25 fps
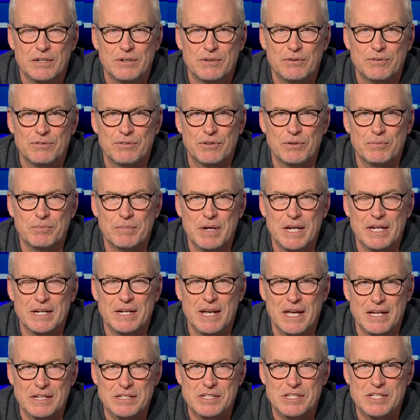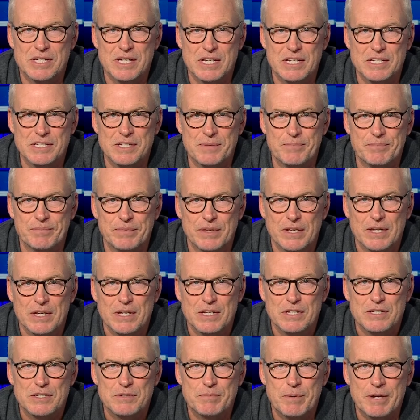from next season.
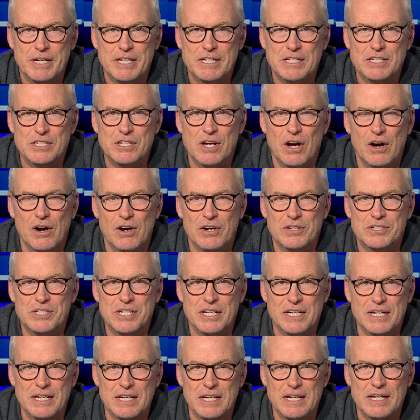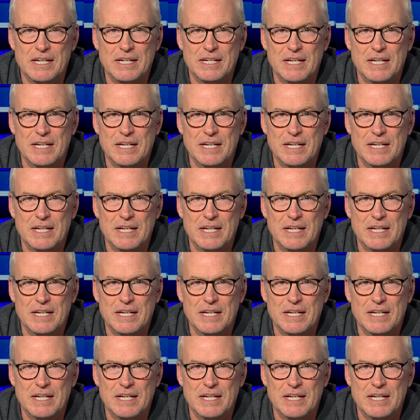Speaking to RTE,